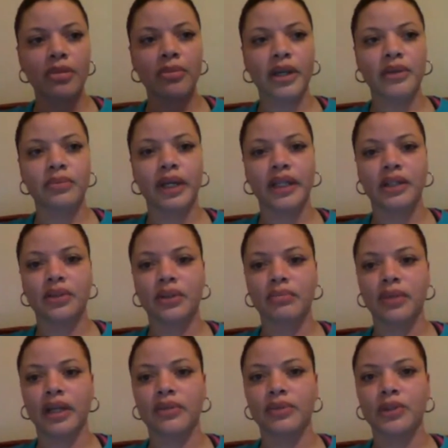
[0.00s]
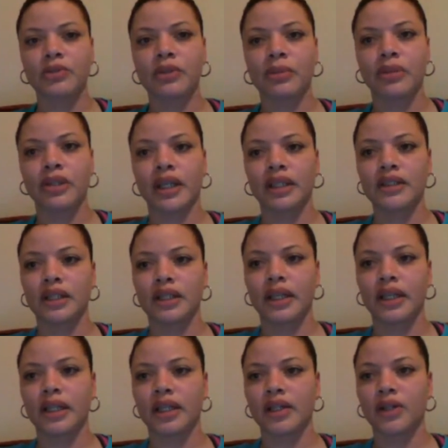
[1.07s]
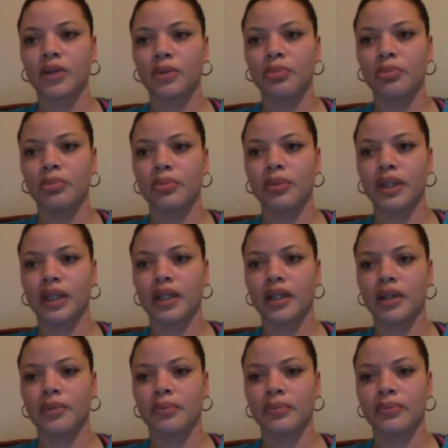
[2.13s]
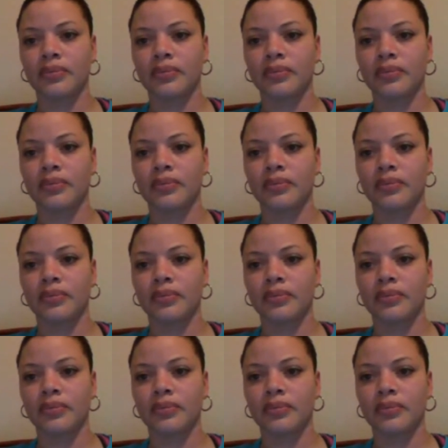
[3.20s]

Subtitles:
Might be my room I'm in has an echo, but I